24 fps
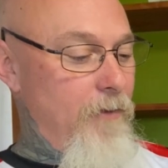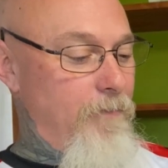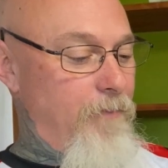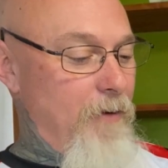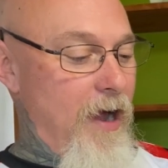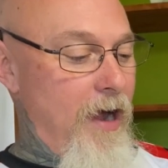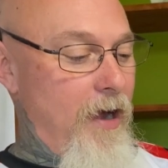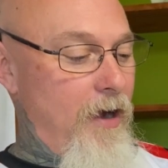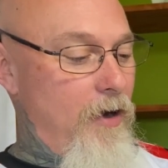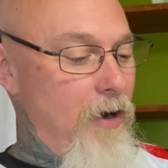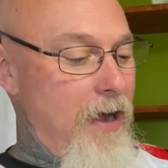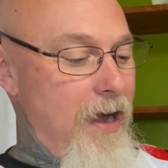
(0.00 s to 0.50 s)

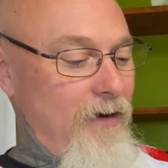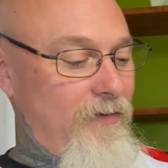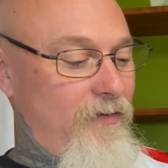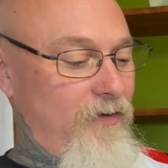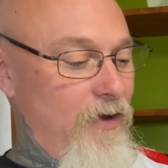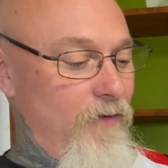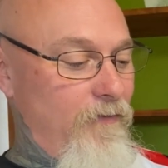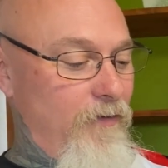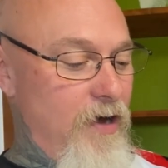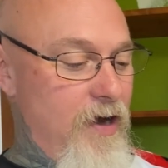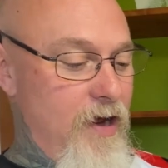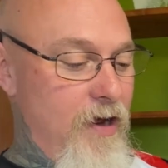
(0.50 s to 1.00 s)

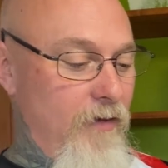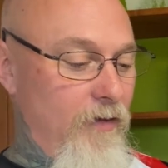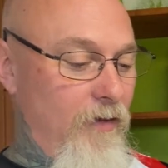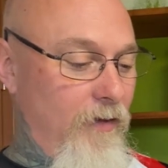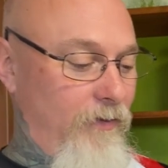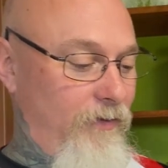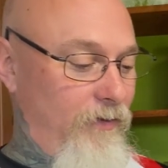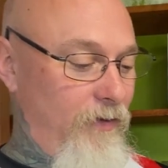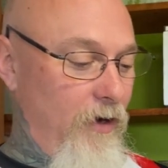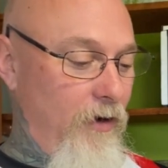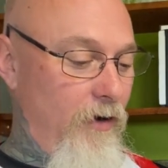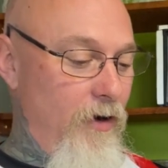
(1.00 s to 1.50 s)
Bioactivity and the
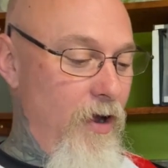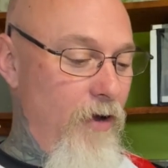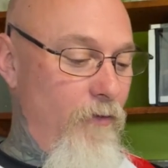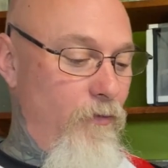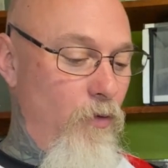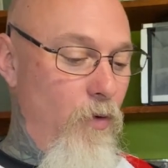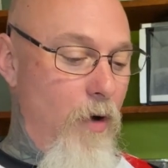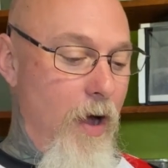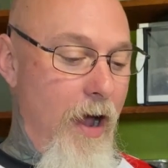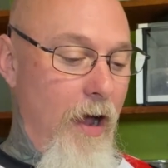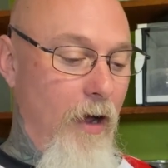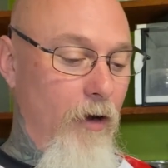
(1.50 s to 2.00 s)
Theory of
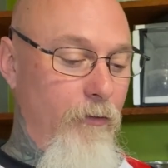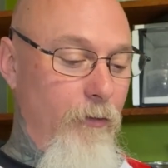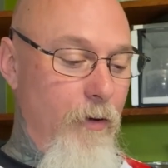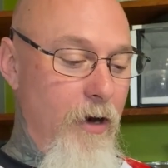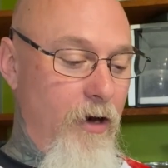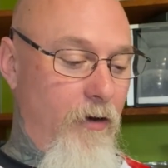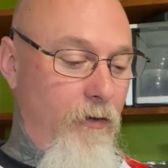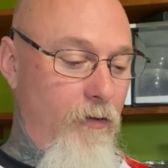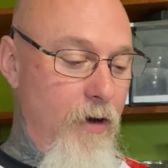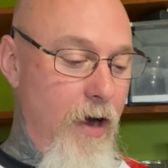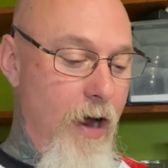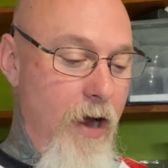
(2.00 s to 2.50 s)
Wild
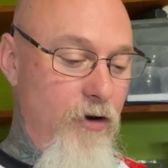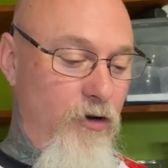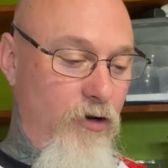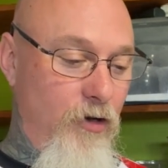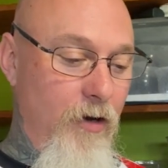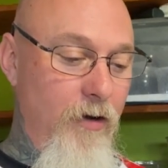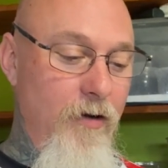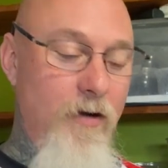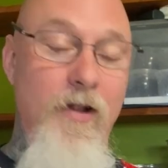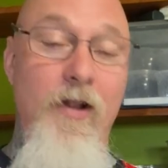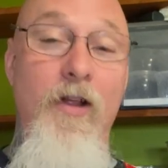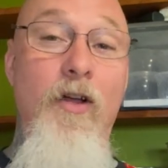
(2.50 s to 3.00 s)

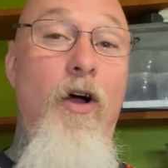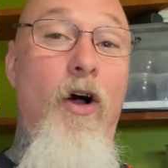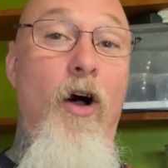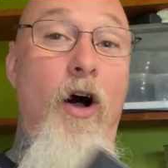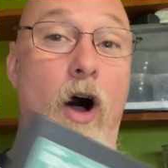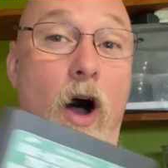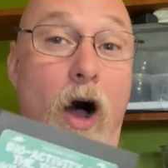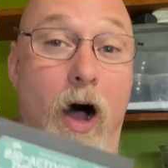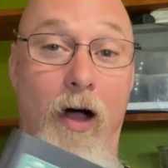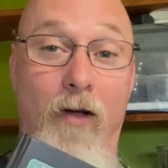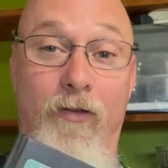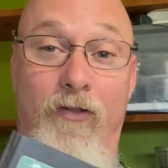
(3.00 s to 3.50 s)
Recreation.
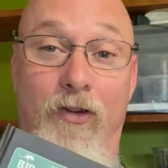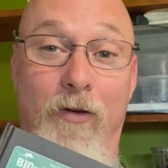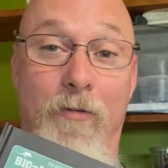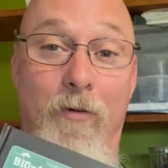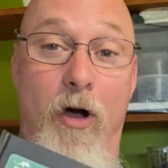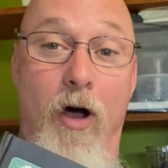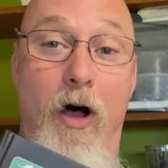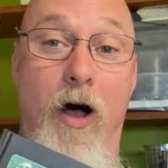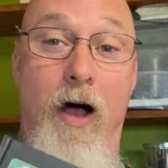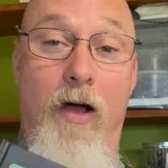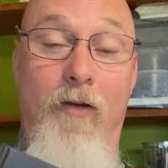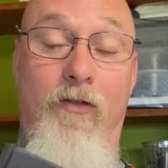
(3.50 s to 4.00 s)
Awesome,
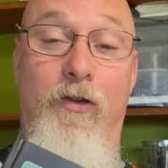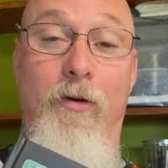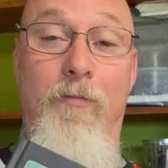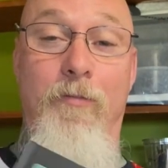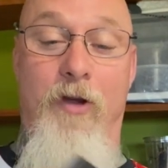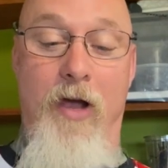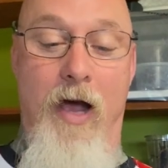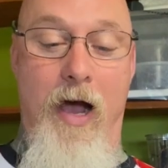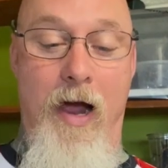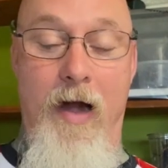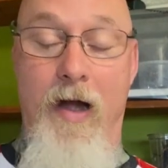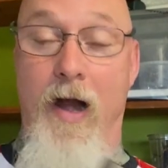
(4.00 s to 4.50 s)
awesome
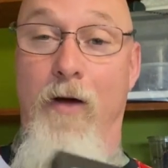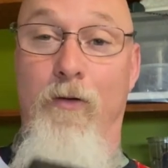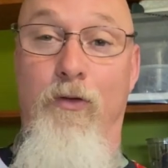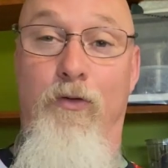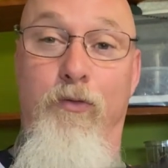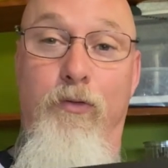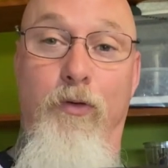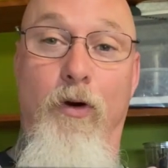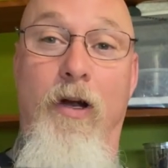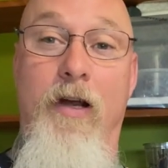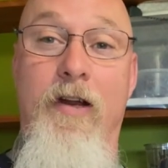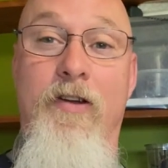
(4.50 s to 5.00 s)
guide. I was
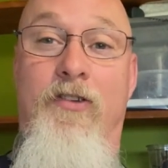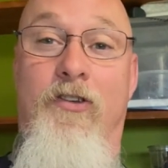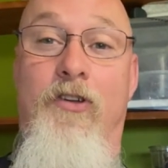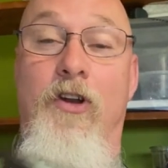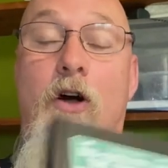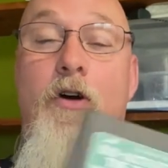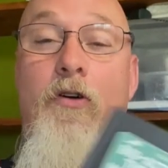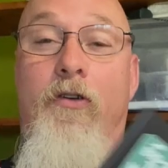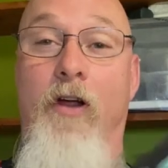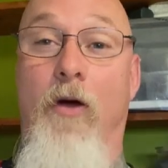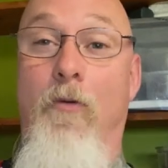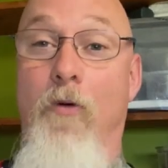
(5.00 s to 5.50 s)
really
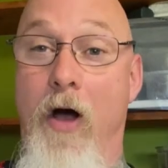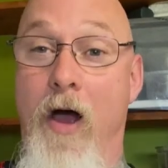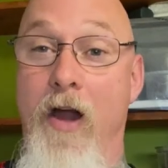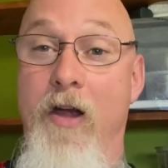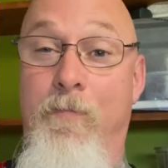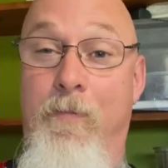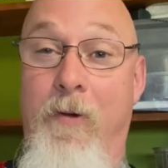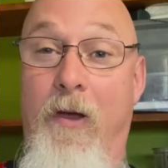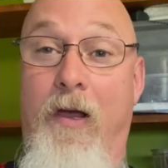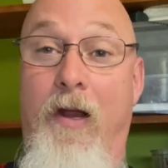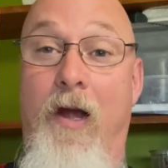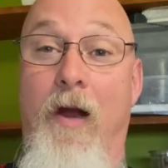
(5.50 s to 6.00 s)
stoked. I
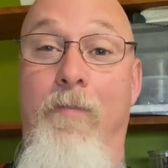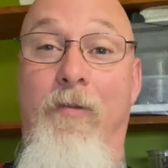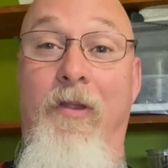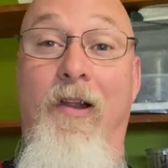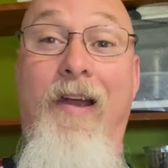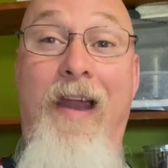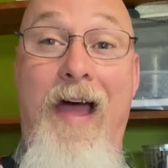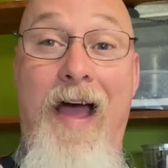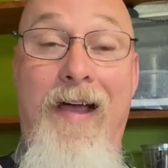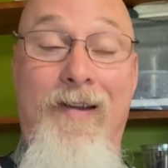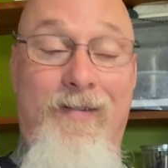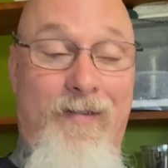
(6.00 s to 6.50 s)
wanted to pick it up the
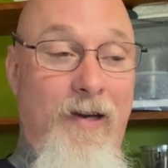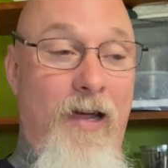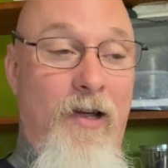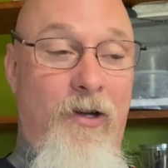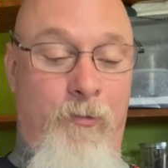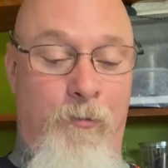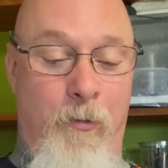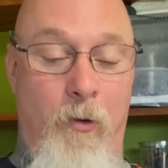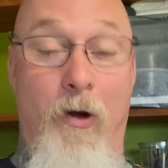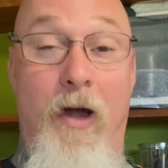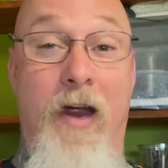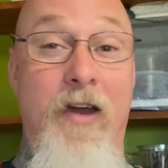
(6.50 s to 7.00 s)
last
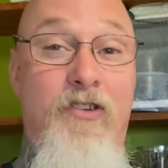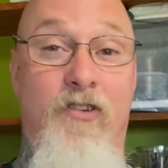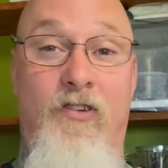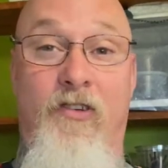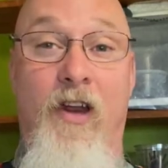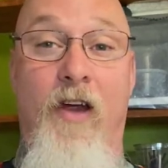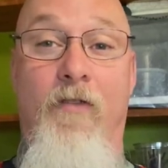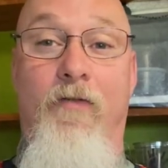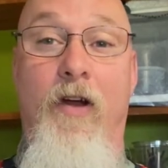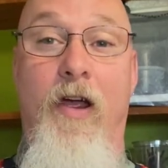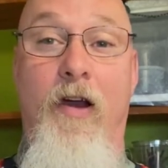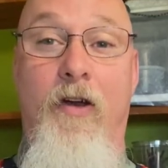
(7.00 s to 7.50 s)
expo and I just
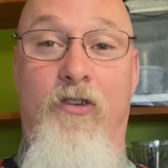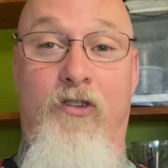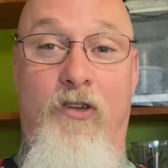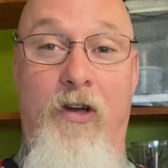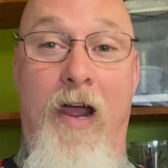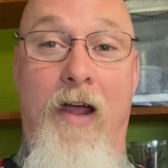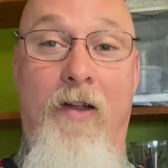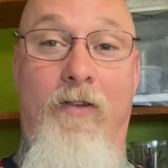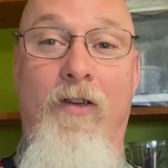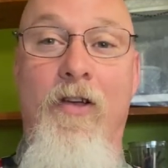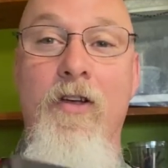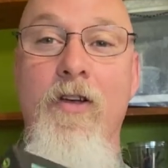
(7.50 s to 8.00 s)
never had a
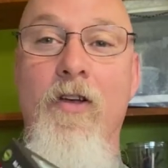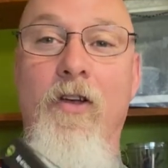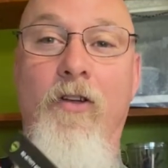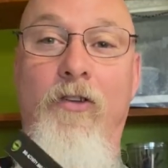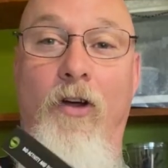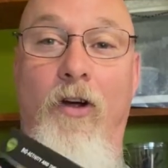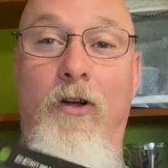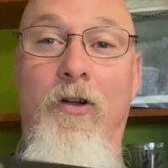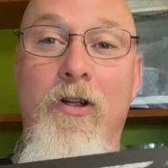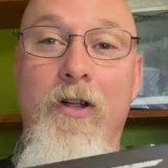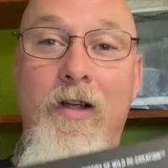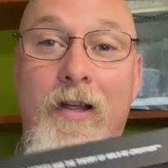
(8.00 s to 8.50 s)
chance.
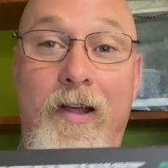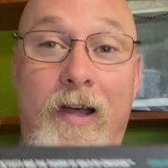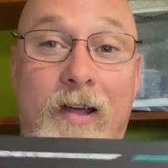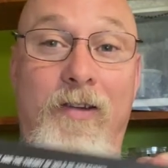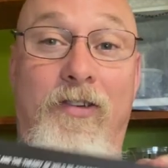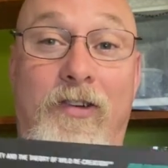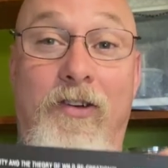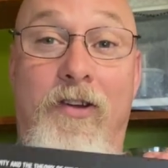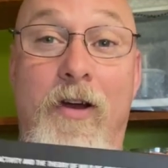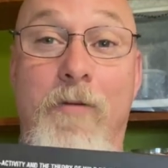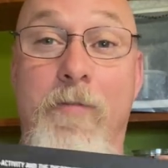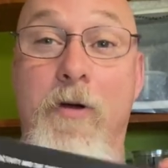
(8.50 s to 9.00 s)
So
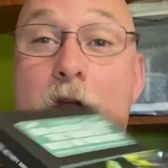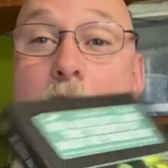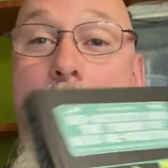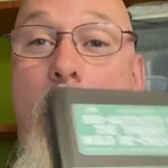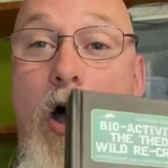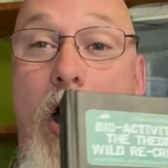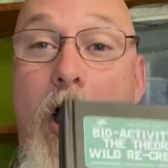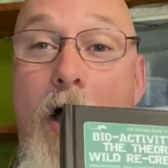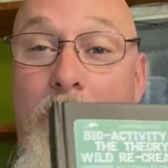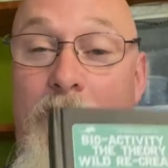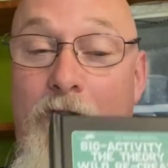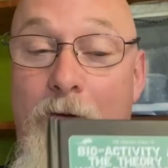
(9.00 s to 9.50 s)
this is going to be an
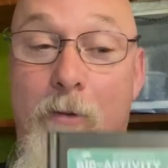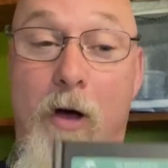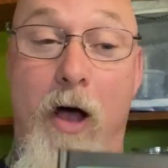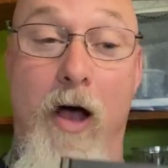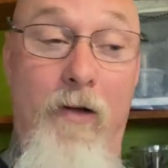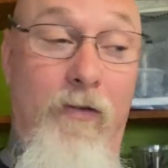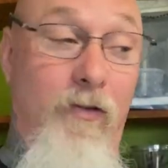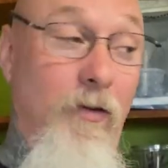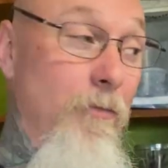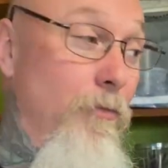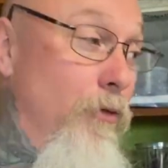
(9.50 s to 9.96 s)
awesome, awesome